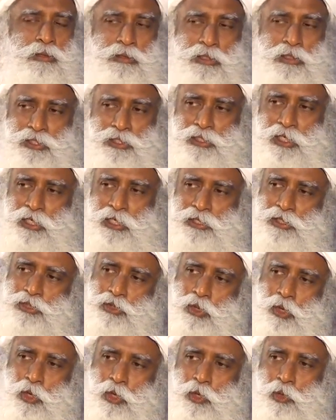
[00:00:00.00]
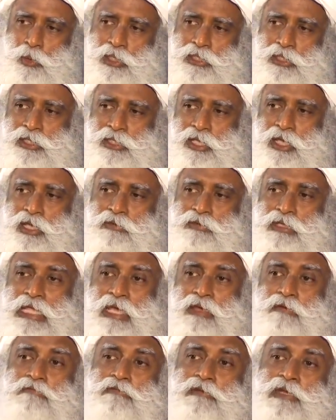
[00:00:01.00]
This chance is always there with
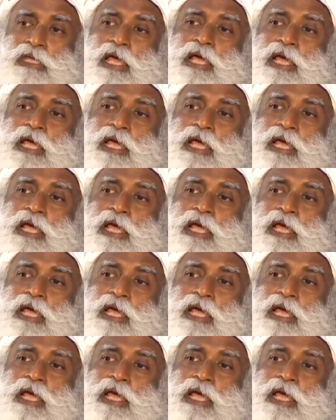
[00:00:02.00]
every